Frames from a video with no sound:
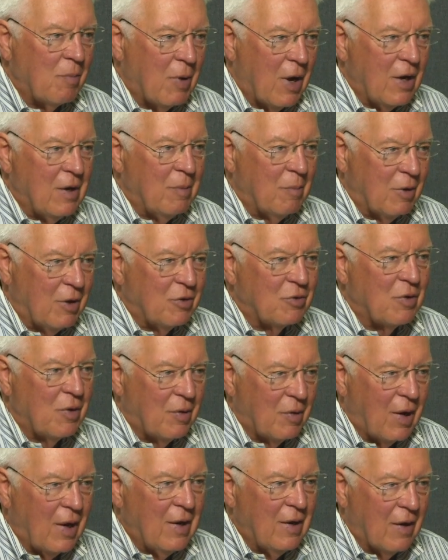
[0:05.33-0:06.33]
monuments,
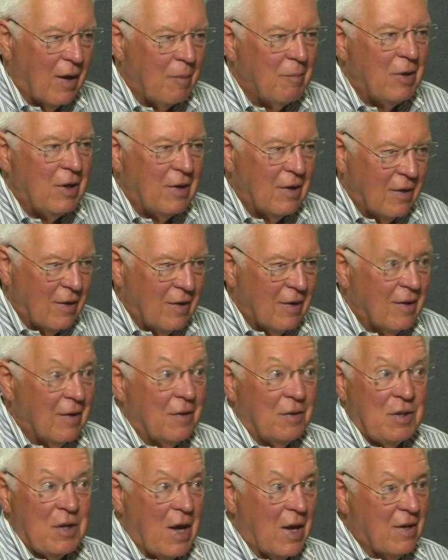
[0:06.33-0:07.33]
right? I mean,
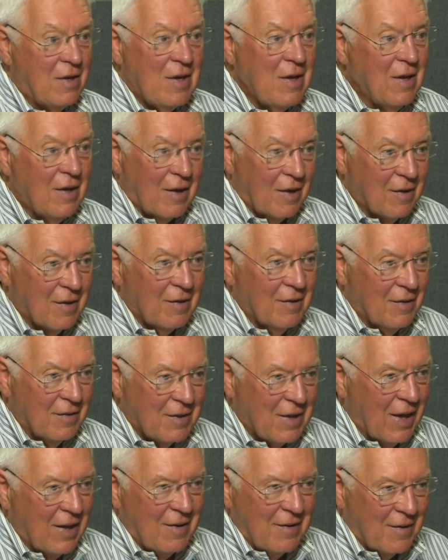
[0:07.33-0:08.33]
the idea
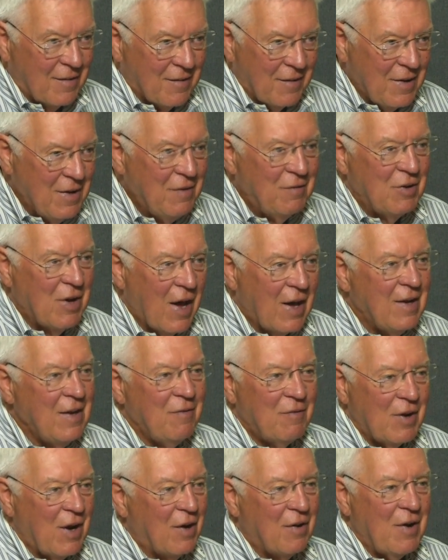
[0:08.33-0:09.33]
that even not
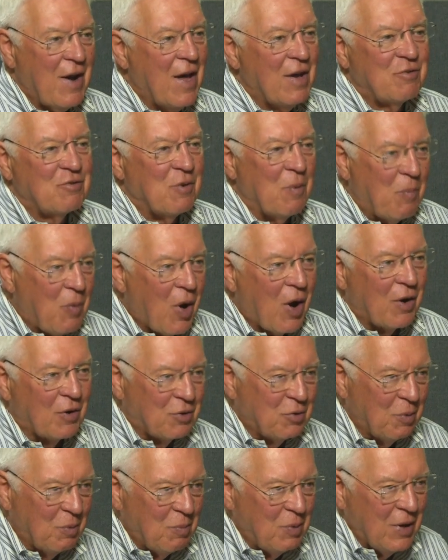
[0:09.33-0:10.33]
even our national
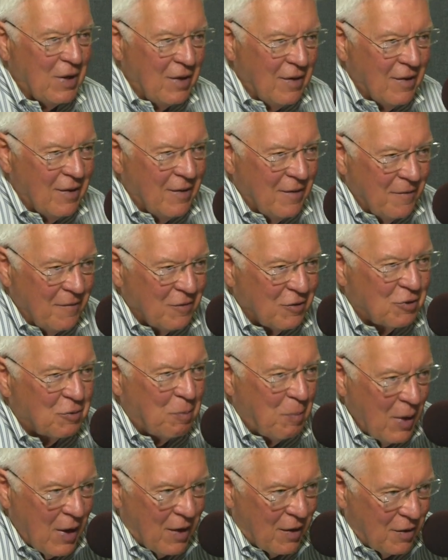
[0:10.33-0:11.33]
parks would be
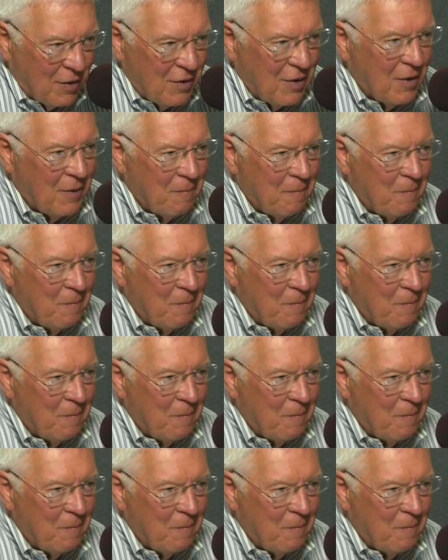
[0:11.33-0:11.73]
spared